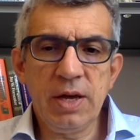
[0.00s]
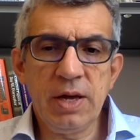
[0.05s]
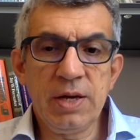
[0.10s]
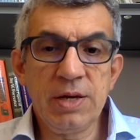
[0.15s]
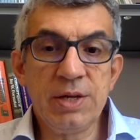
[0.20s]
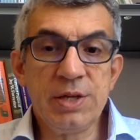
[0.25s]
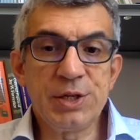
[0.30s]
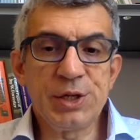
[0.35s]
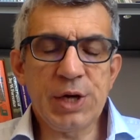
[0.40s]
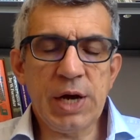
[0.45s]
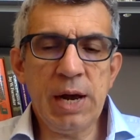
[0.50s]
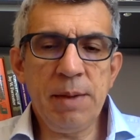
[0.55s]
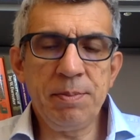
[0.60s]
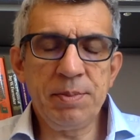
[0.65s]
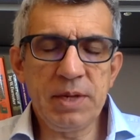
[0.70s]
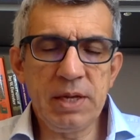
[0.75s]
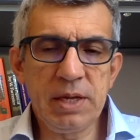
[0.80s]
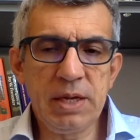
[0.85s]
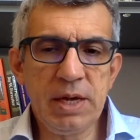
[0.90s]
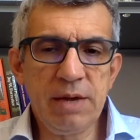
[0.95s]

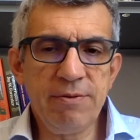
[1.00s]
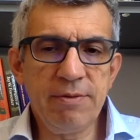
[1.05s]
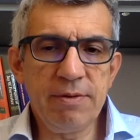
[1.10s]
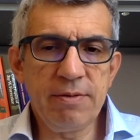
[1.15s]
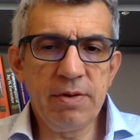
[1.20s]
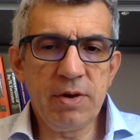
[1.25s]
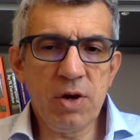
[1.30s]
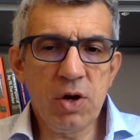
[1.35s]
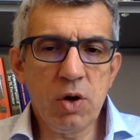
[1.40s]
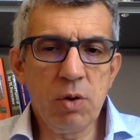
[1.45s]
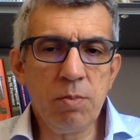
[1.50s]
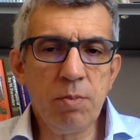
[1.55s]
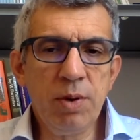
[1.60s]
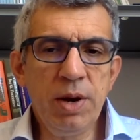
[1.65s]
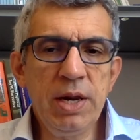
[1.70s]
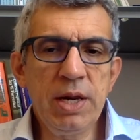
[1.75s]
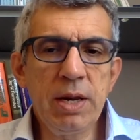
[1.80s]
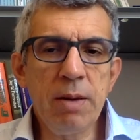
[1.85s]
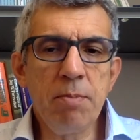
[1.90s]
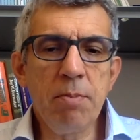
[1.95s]
disrupting, even
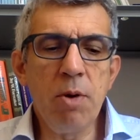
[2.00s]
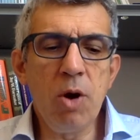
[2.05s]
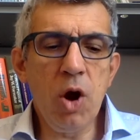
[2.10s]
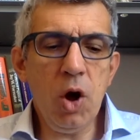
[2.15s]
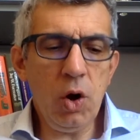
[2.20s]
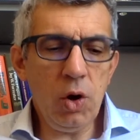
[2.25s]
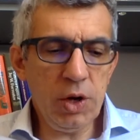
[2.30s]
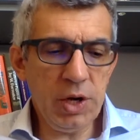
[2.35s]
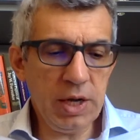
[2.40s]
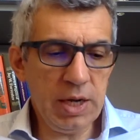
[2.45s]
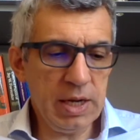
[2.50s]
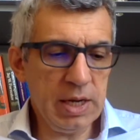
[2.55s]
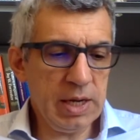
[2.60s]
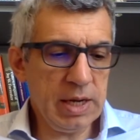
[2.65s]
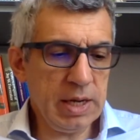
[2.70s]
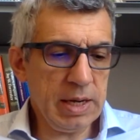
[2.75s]
completely blocking